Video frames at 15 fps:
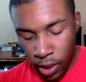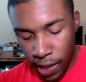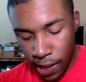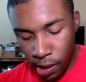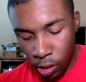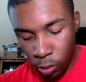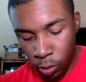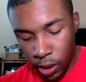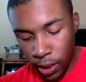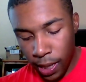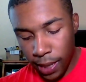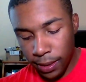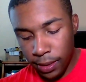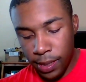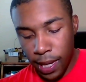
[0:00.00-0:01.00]
Now the
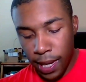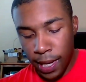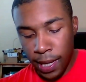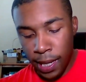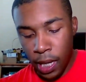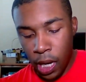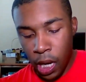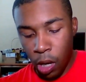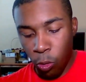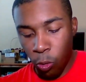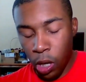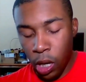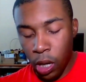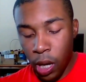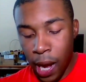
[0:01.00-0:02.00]
next day,
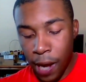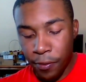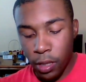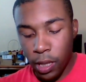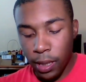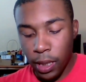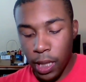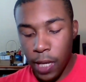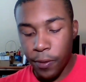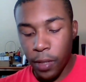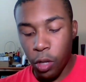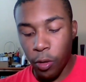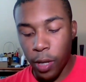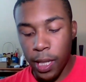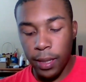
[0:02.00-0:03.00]
well, after they leave, we